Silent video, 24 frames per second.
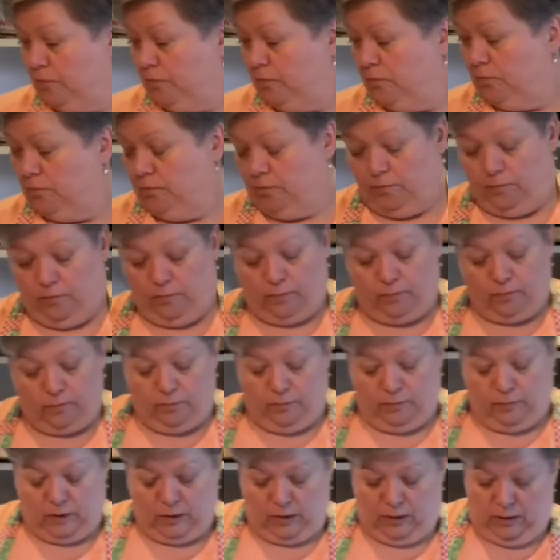
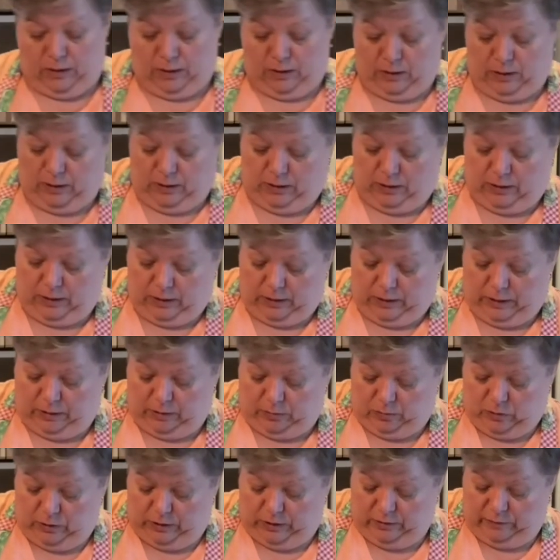And
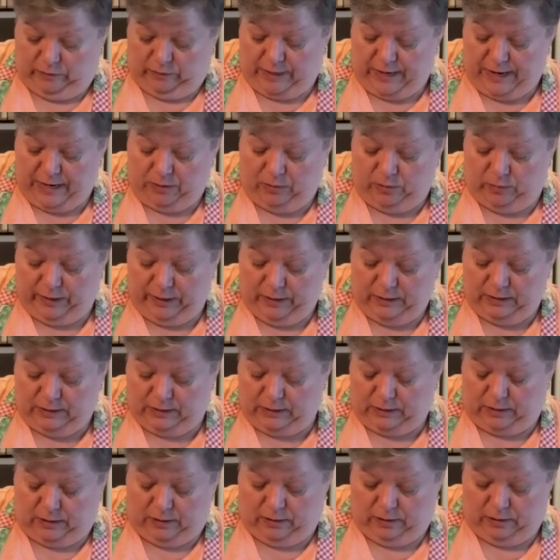we'll give that a
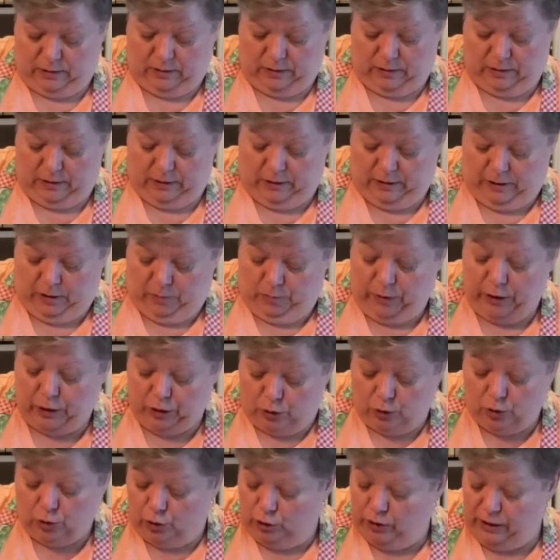whisk. But you
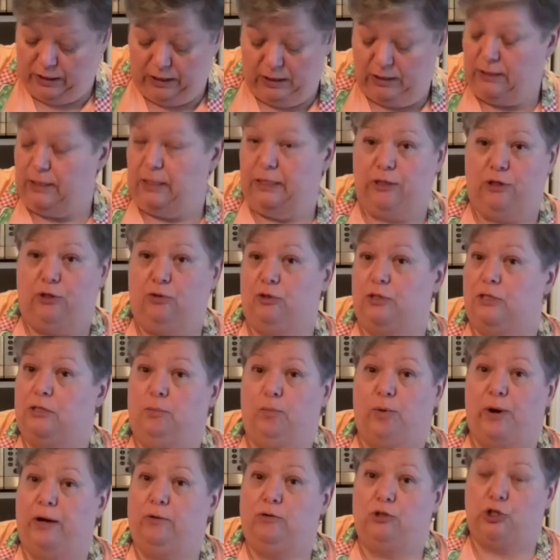could easily use some
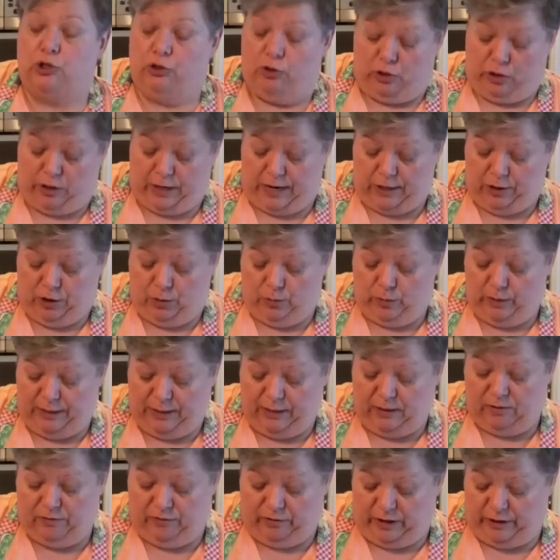brown sugar and you would
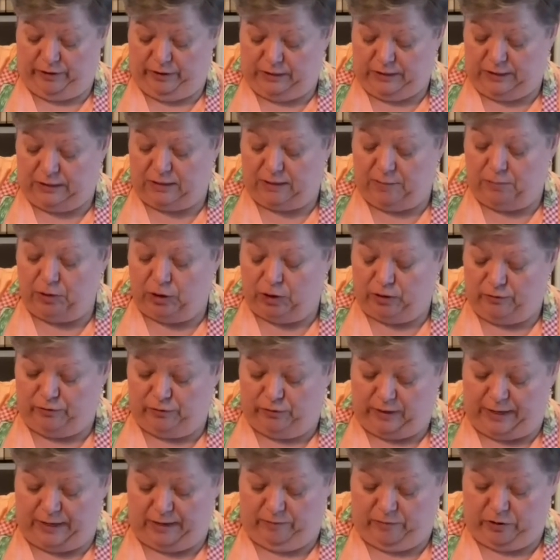get a very similar
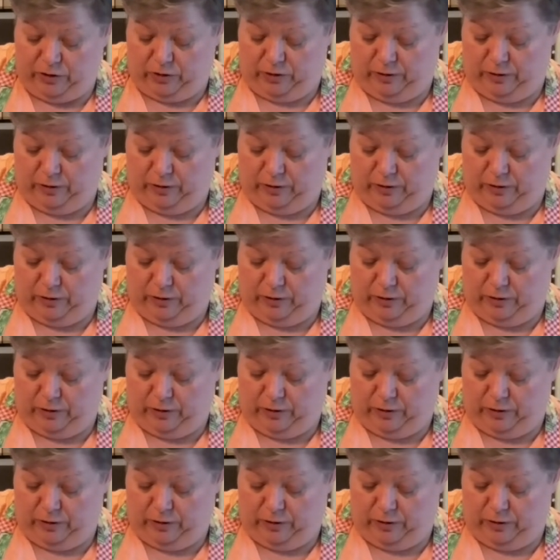flavor.